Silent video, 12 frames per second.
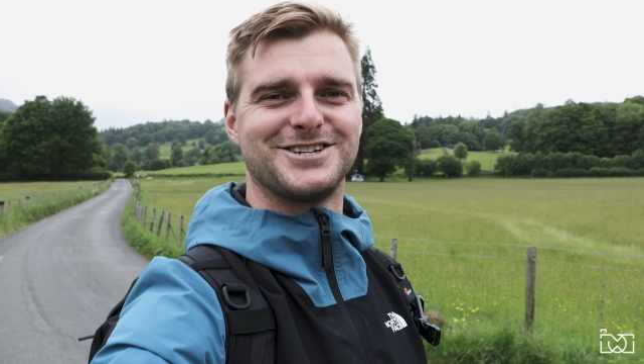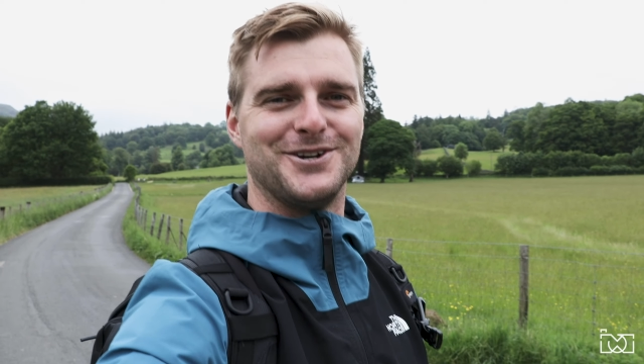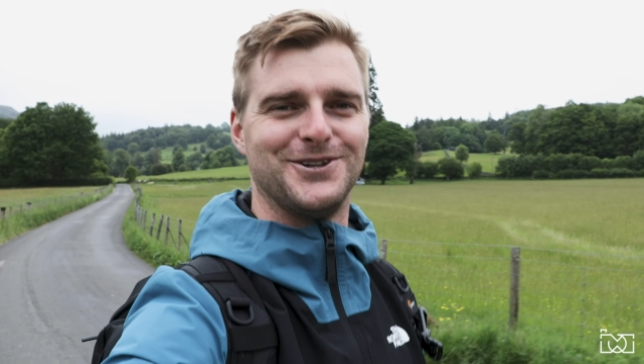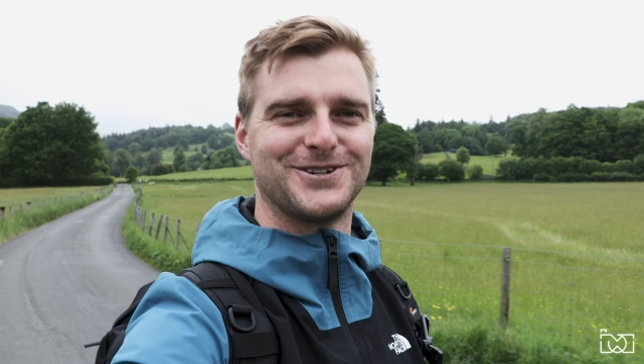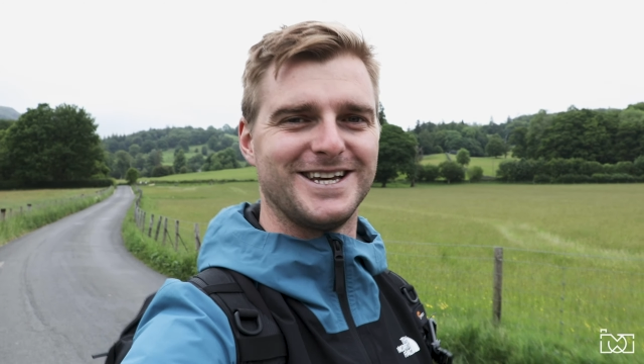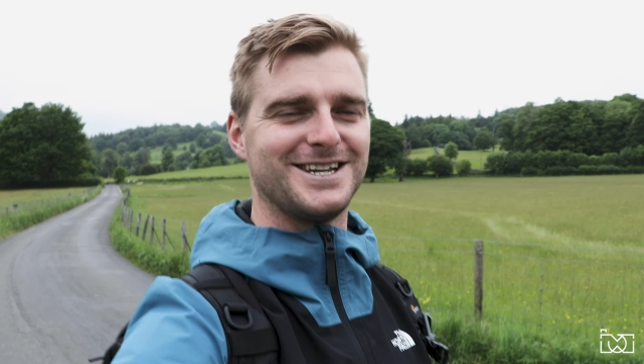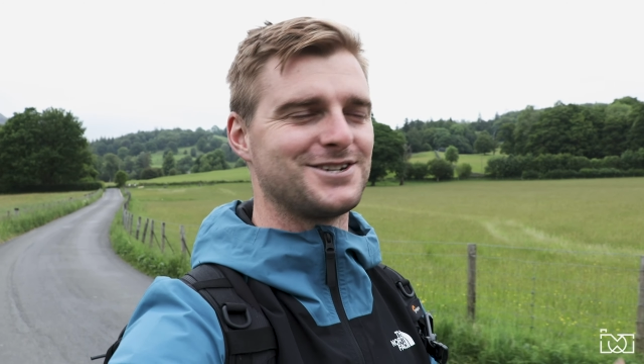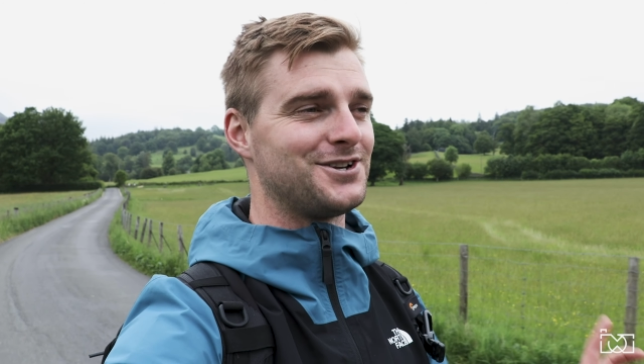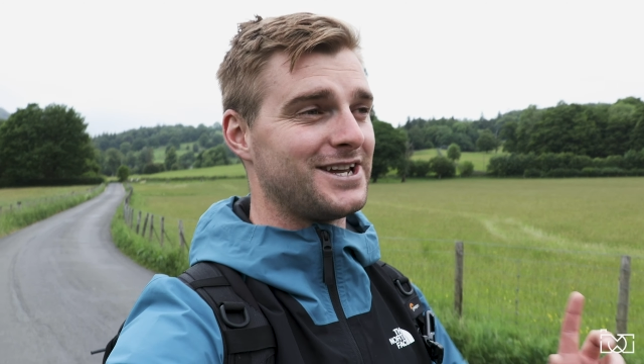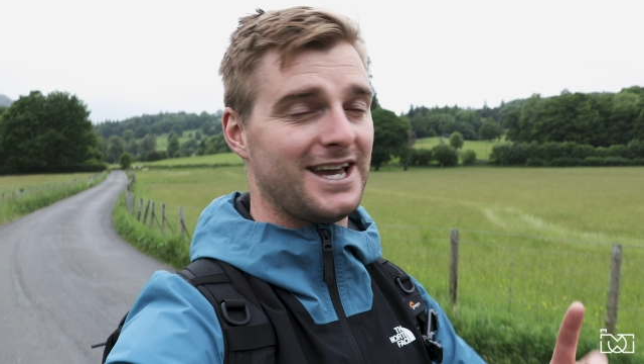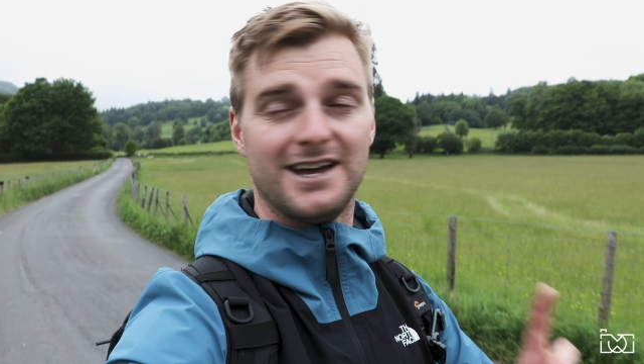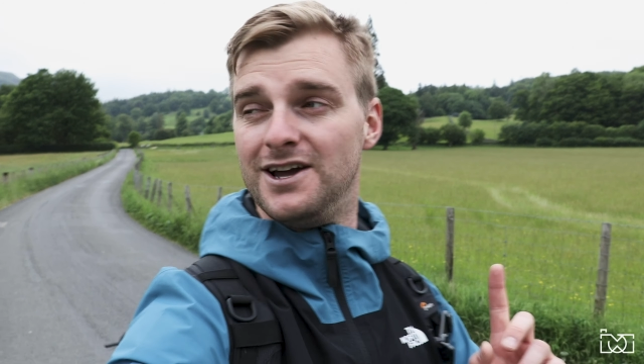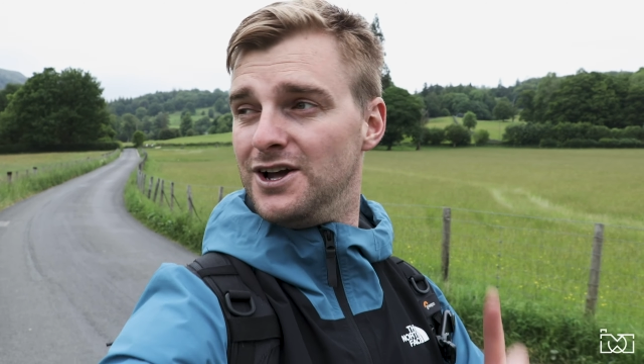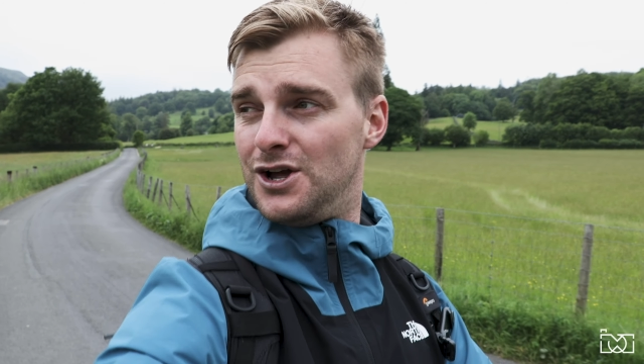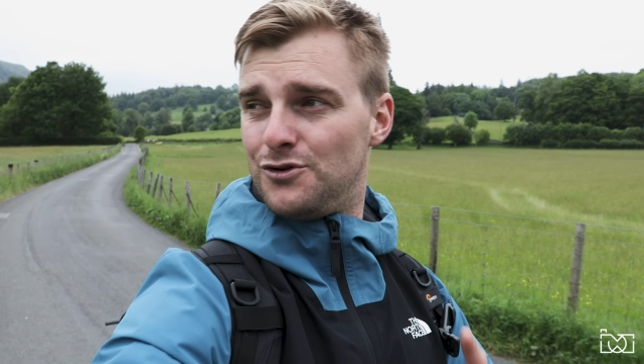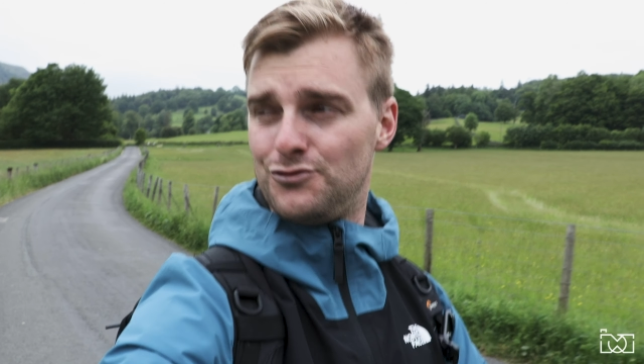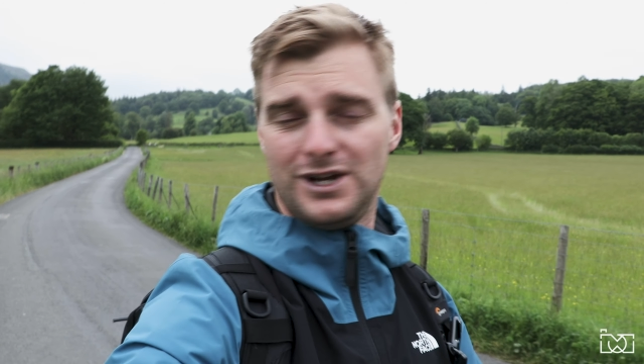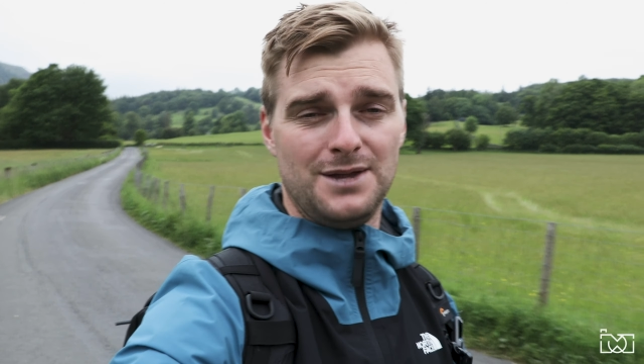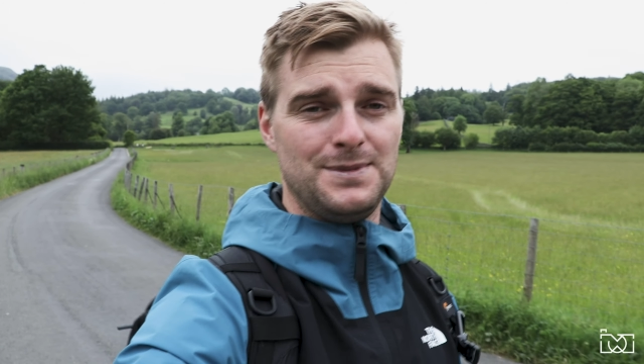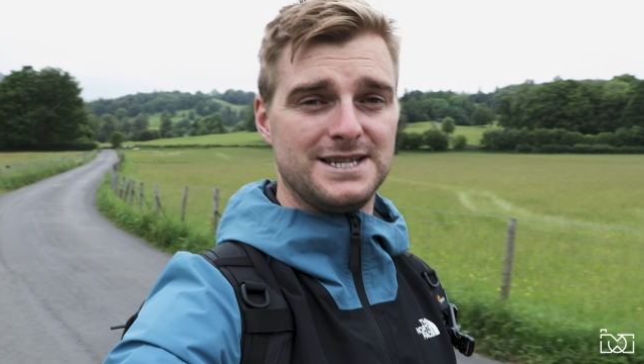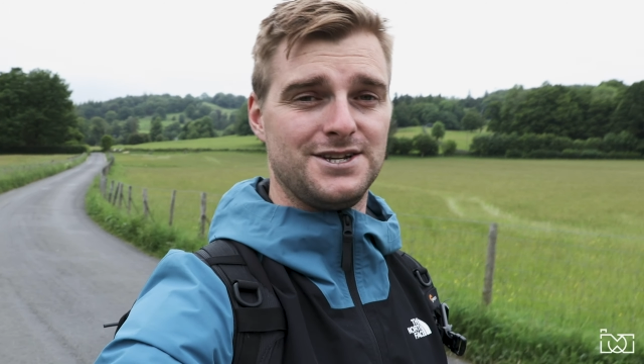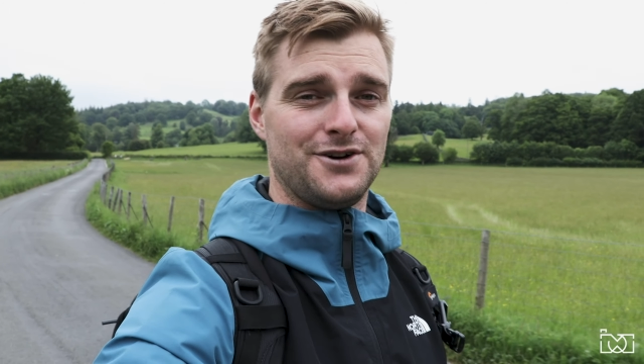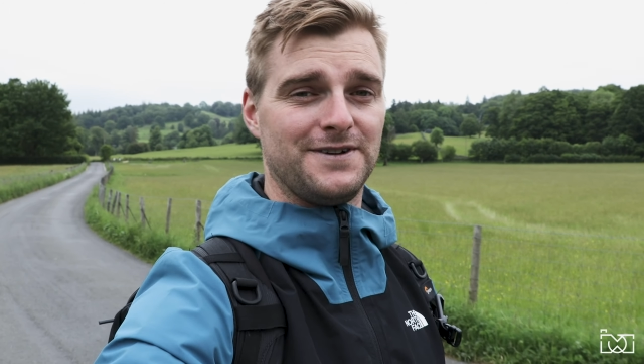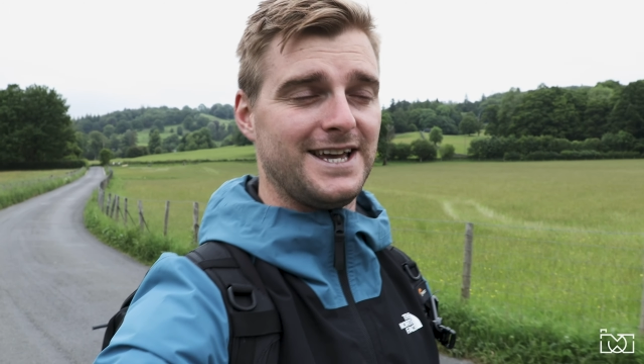so it looks like it's going to get really
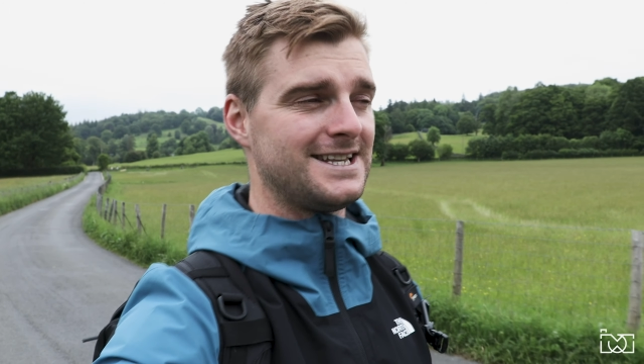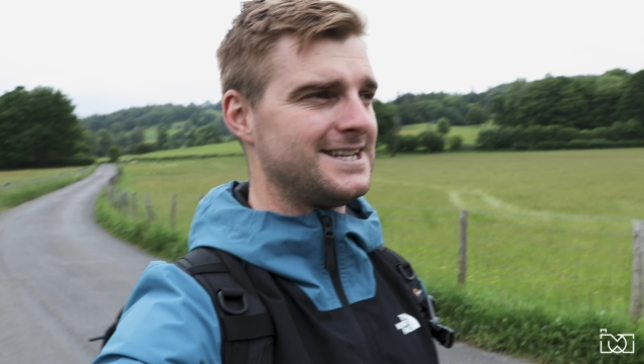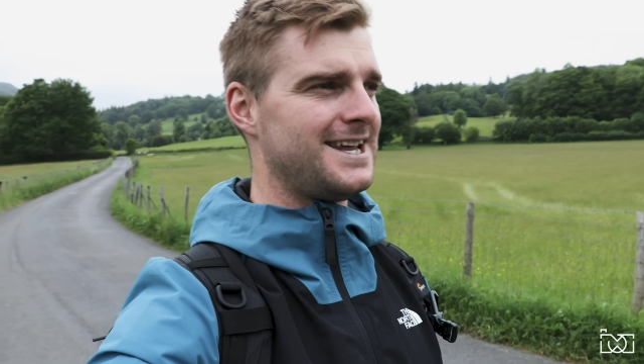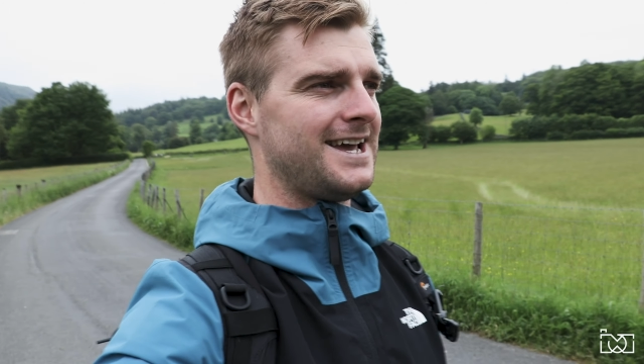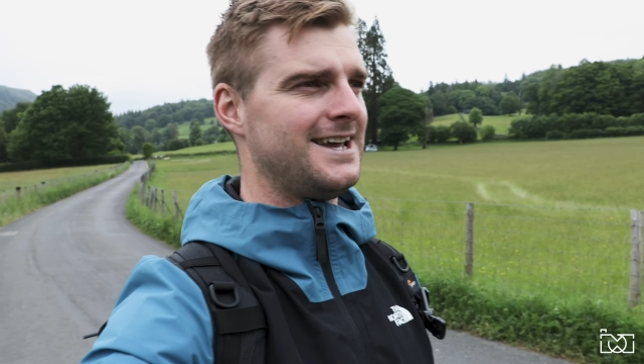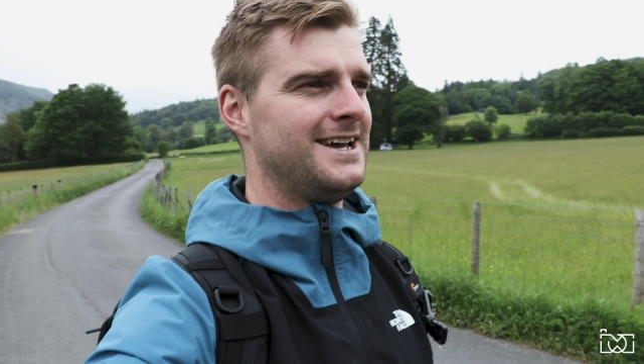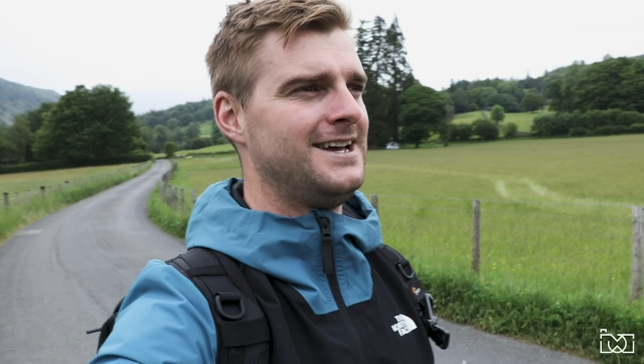busy over there today.